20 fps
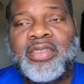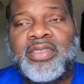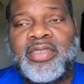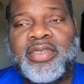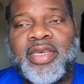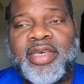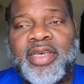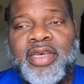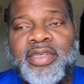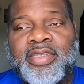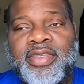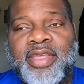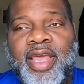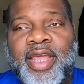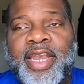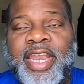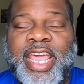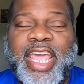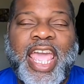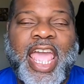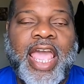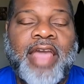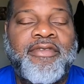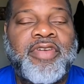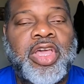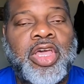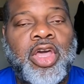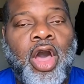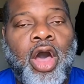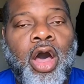and says that they
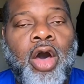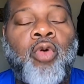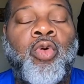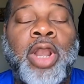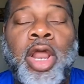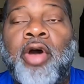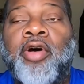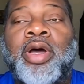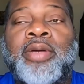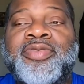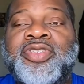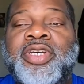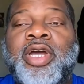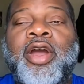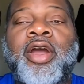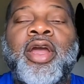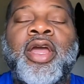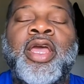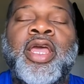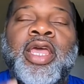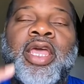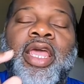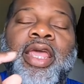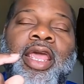haven't called. Well, no, I'm sorry.